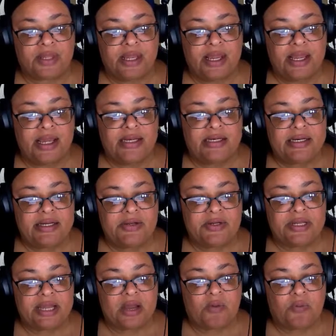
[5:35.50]
nearly a
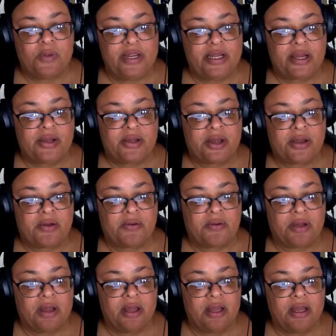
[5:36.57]
week ago
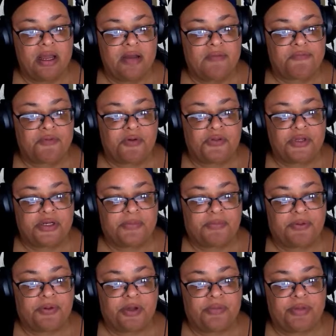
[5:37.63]
for the
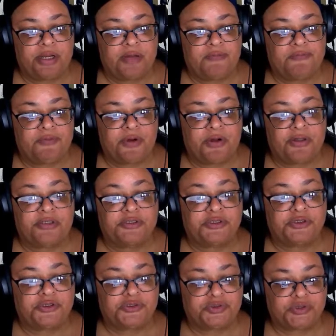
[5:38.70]
deployment of foreign
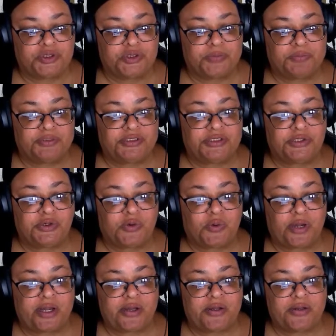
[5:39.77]
troops to
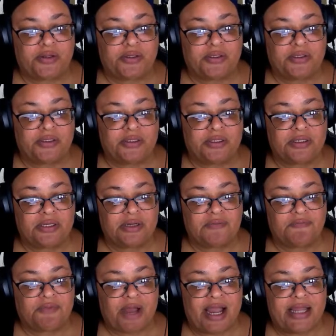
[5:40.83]
quell
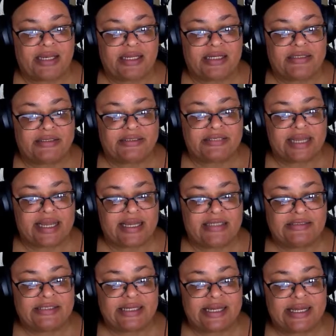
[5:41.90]
violence and to
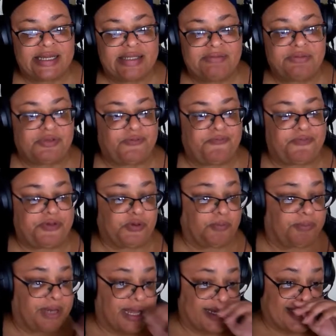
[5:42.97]
end the fuel
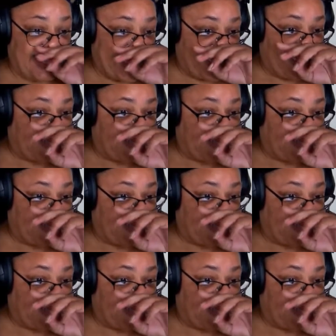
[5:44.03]
blockade,